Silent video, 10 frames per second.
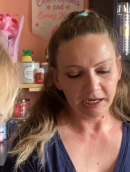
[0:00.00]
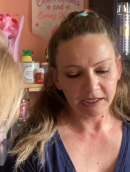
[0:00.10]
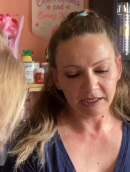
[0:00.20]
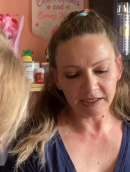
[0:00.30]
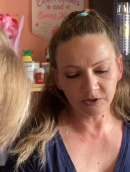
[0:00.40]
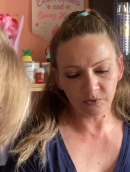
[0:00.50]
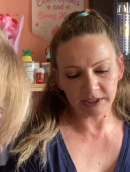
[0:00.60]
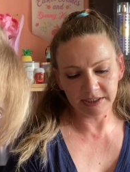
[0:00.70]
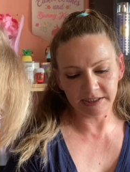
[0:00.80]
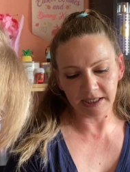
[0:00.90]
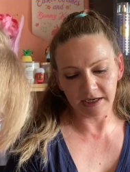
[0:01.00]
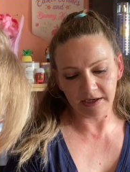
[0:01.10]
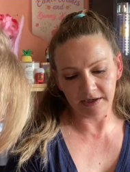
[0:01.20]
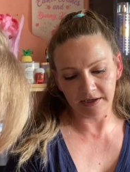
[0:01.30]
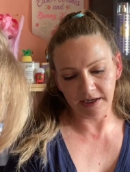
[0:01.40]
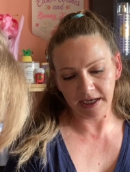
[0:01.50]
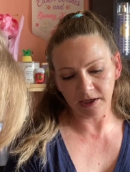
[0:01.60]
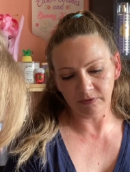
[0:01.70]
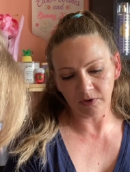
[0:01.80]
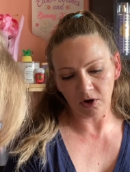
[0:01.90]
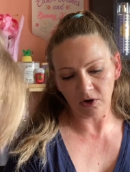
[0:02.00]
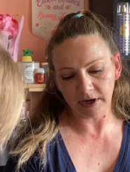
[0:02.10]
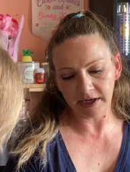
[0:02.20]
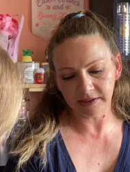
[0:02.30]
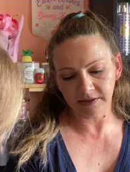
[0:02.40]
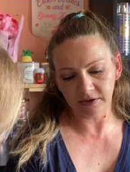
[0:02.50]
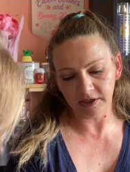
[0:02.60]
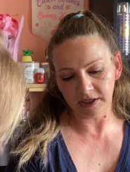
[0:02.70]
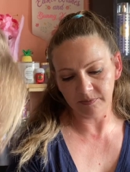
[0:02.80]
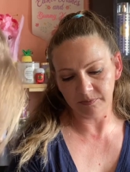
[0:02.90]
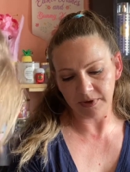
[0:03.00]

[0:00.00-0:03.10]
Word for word: Next was the Hangover RX Good in